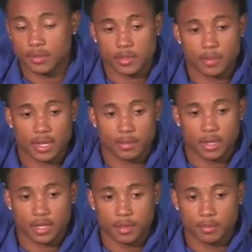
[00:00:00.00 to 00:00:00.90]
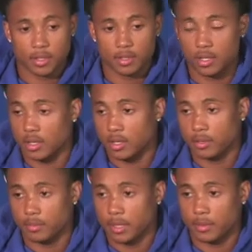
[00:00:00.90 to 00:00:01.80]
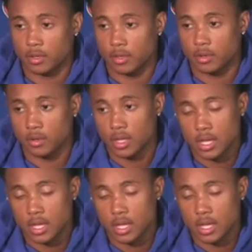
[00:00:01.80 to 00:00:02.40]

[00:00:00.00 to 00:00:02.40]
Somebody might not be uh, be able to go,